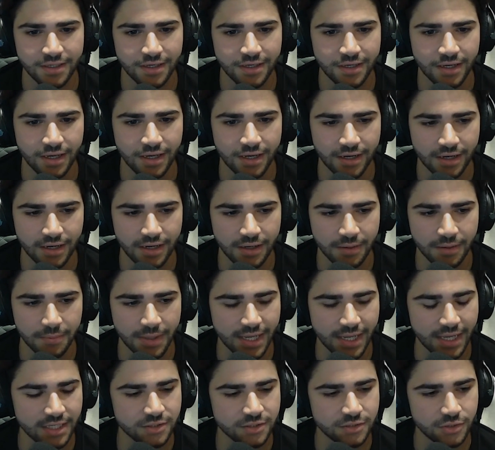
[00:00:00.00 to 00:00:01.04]
And
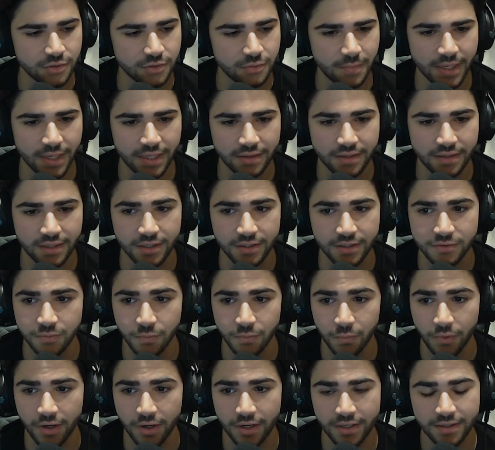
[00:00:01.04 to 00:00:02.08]
I guess two main things.
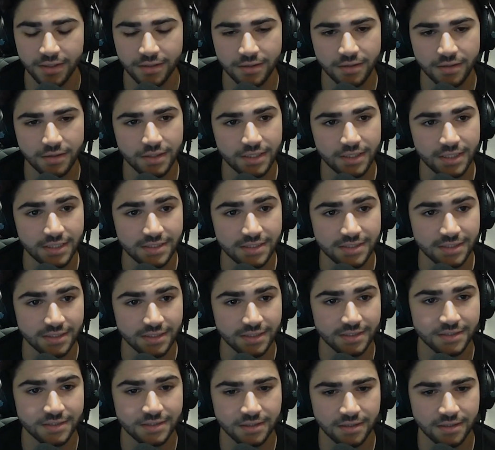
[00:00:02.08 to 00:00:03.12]
One, the
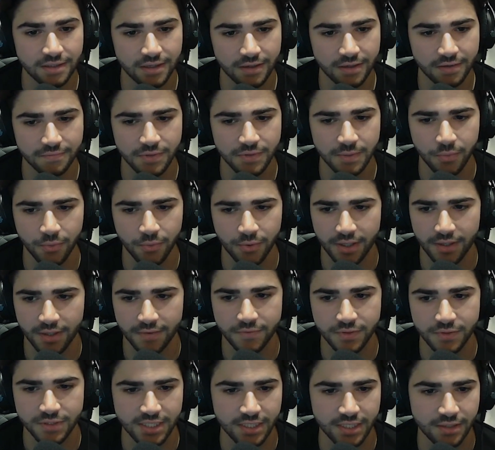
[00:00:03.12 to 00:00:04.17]
easiness of deploying on
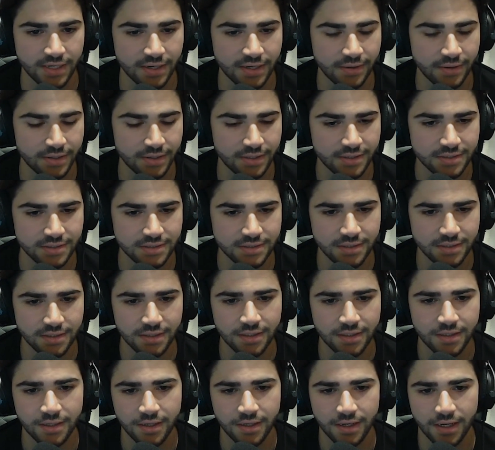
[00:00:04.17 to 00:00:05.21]
Vercel nowadays.
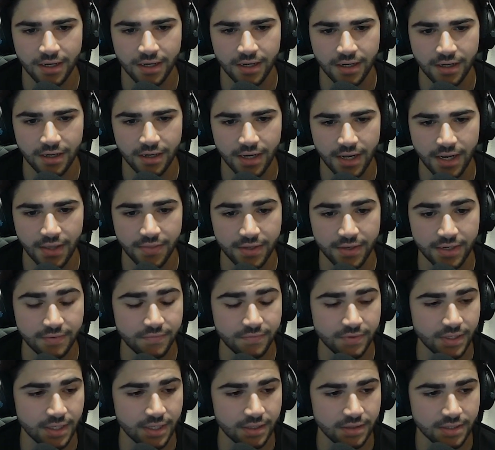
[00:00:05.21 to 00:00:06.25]
And then even
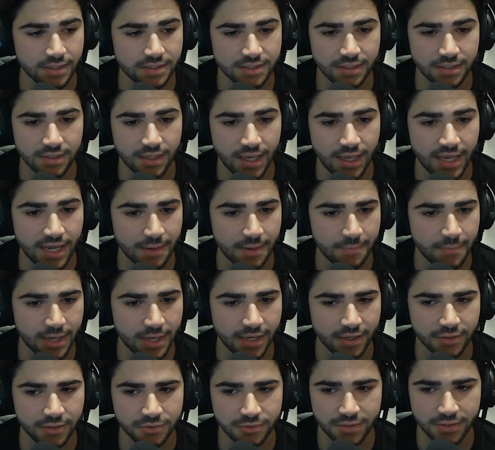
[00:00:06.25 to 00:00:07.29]
like, let's say the AI
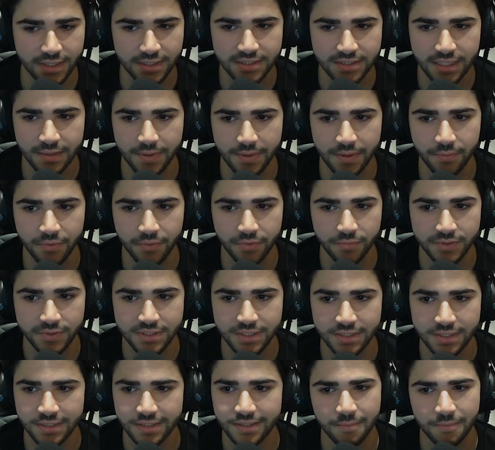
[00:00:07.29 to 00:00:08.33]
package you guys came out with
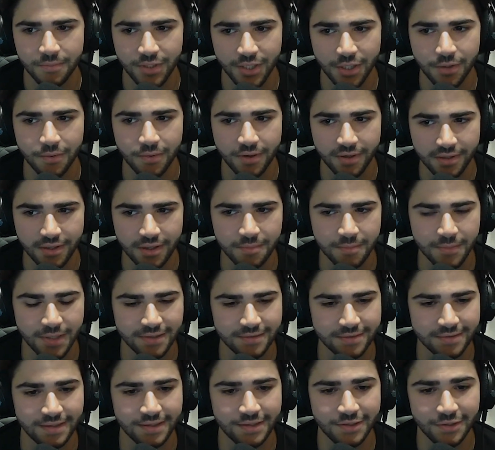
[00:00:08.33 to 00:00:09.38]
recently, a young
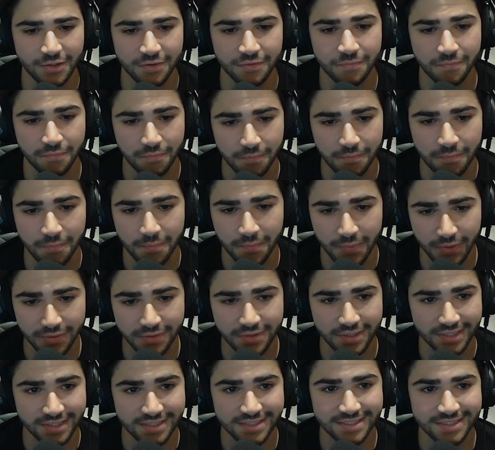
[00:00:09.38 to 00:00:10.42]
Malte could have built
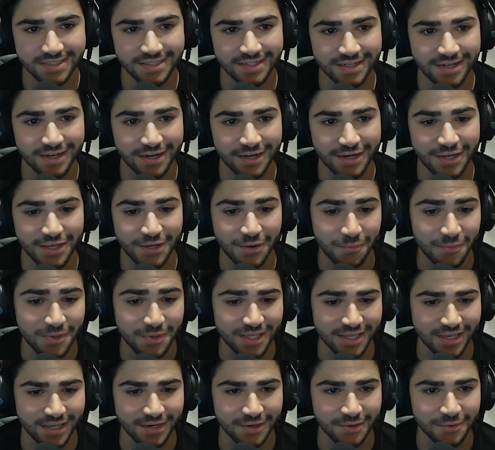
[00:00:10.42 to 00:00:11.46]
this in a
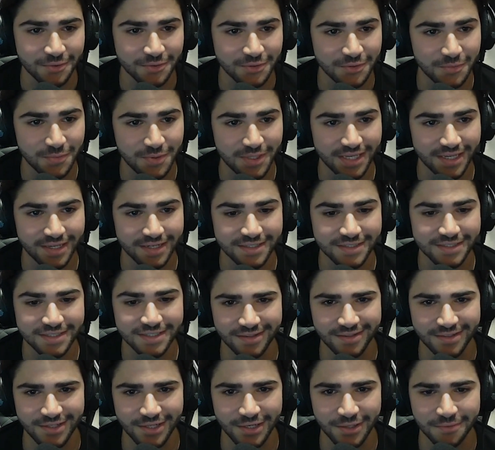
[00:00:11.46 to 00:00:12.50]
weekend or 2 weekends,
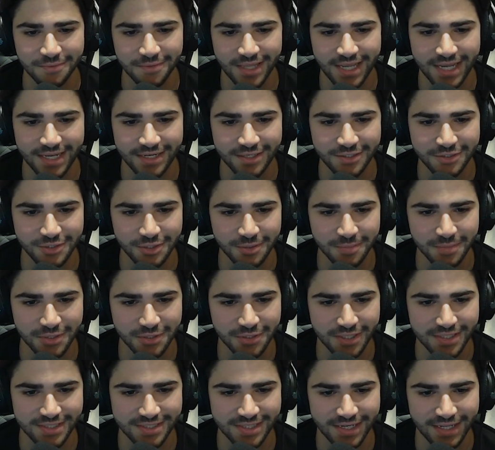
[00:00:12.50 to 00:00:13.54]
Latin to German
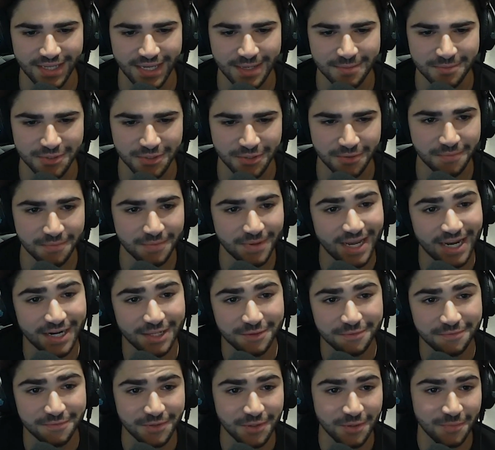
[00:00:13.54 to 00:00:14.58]
translating app. So how do you
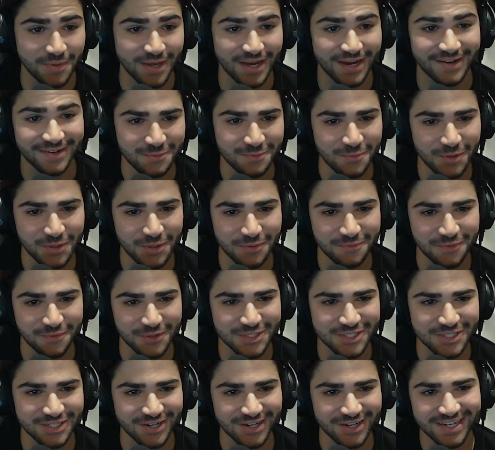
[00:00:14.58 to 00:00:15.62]
feel about when you
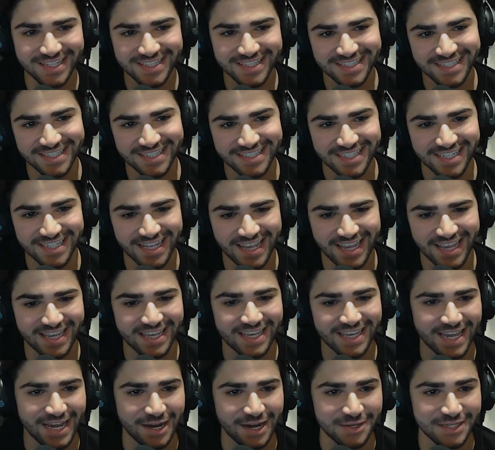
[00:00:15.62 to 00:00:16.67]
first started to
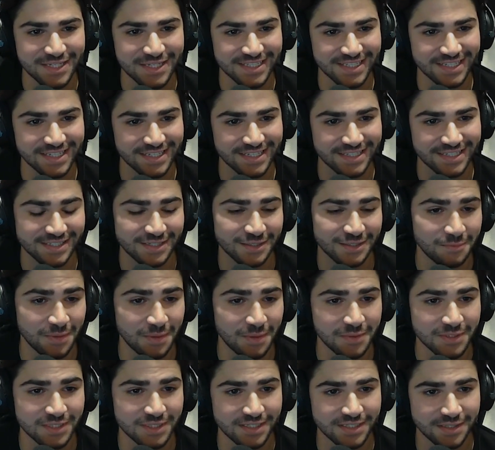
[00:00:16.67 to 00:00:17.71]
today, how easy it is to
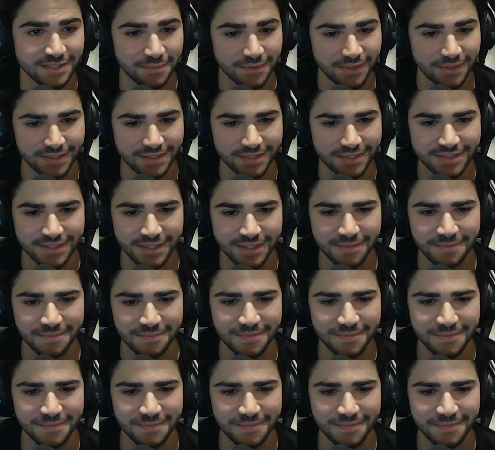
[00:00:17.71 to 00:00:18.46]
maybe set something like this up?